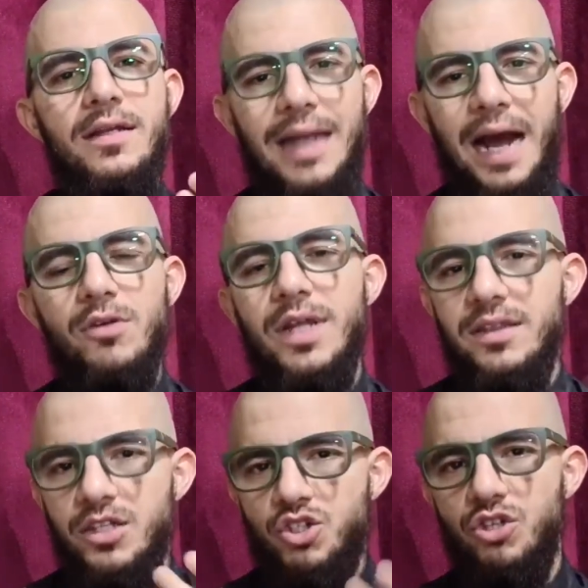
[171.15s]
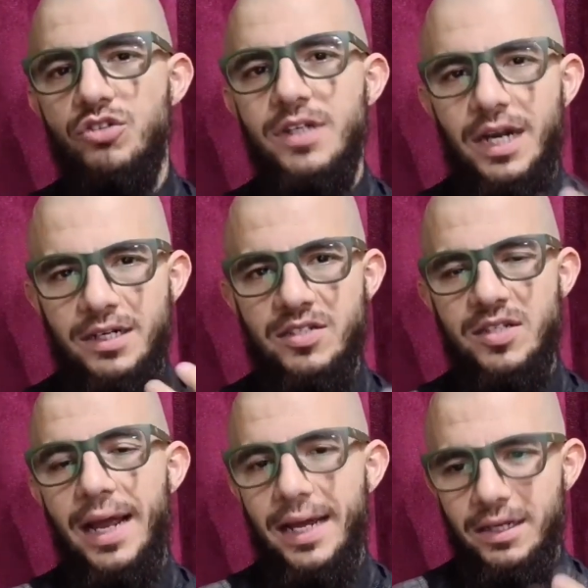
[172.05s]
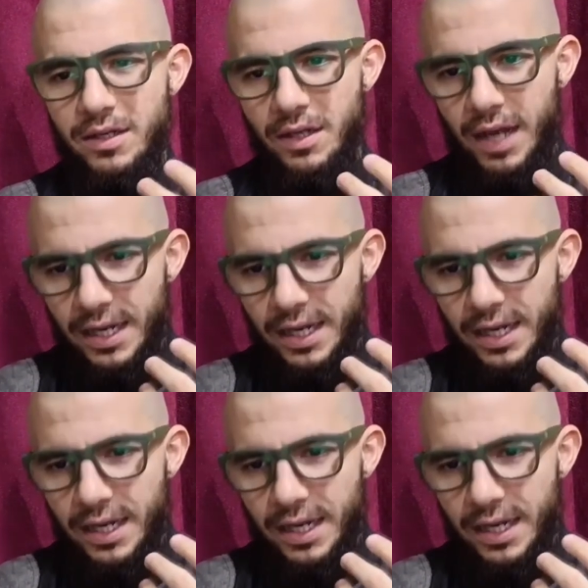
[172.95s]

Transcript: now that the children understand,